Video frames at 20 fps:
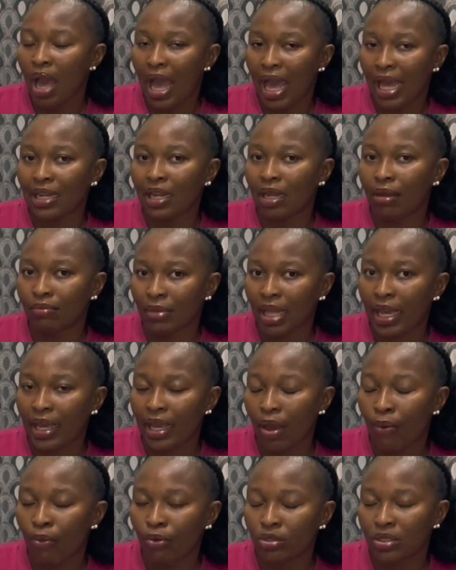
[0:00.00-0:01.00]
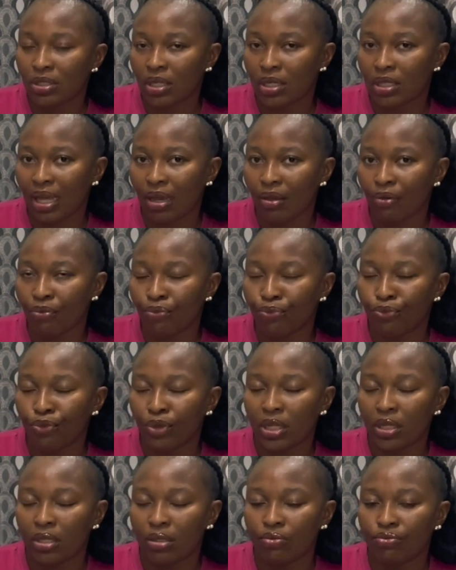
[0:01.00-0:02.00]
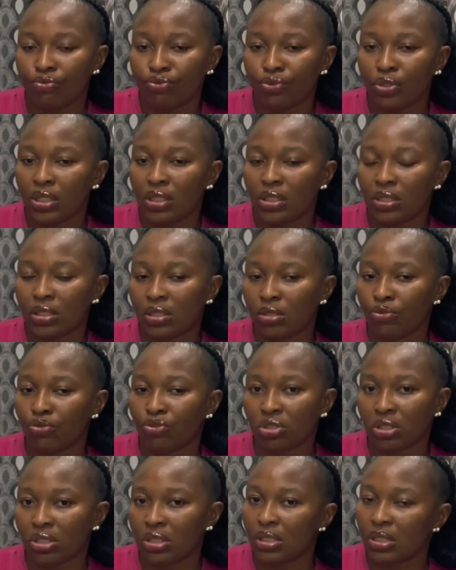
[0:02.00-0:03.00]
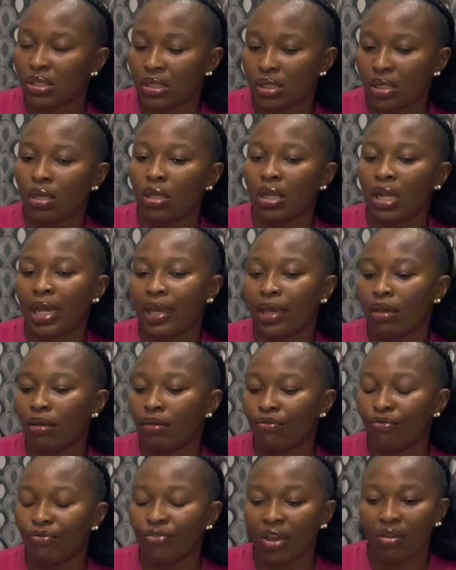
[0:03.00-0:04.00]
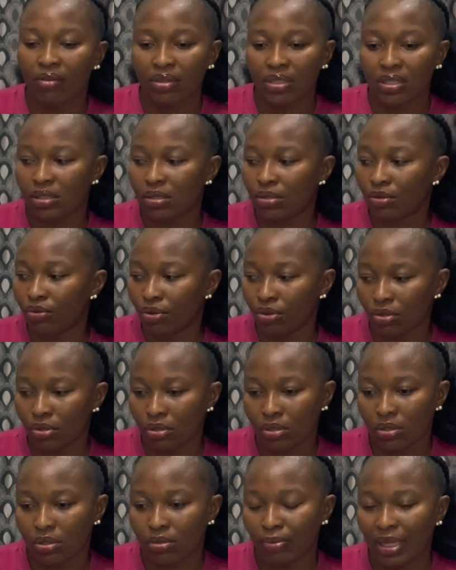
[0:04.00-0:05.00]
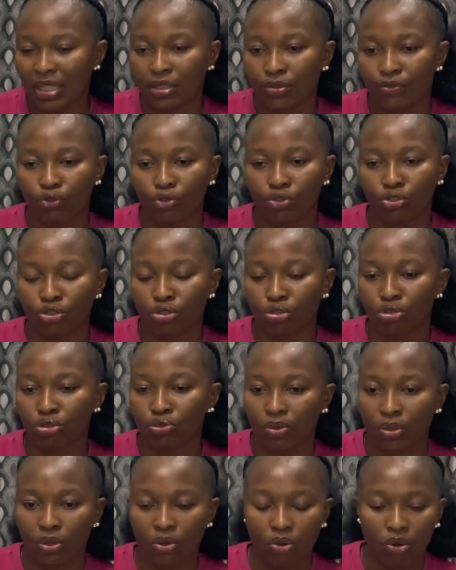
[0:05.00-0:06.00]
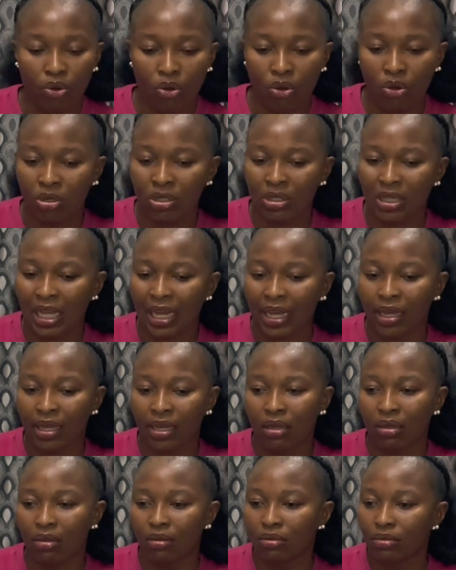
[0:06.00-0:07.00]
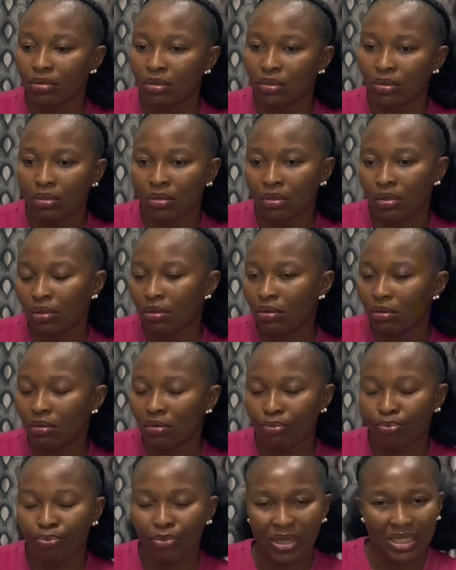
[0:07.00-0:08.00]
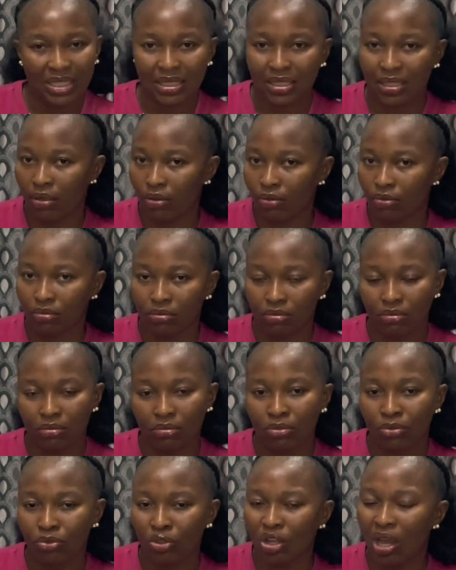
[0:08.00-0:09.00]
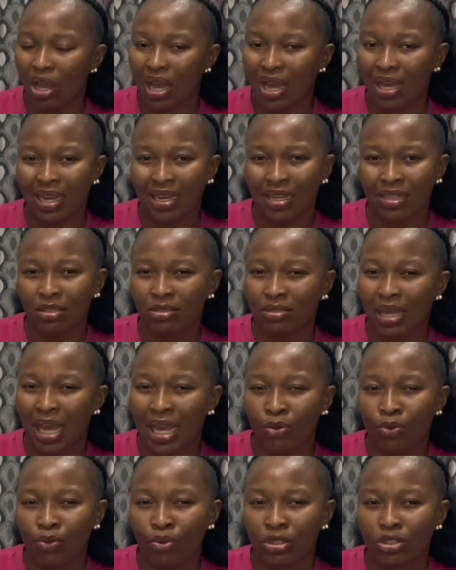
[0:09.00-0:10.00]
and I'm like, I want to take that really, really serious this year. Like, very serious. My devotion to God, like, personal. I don't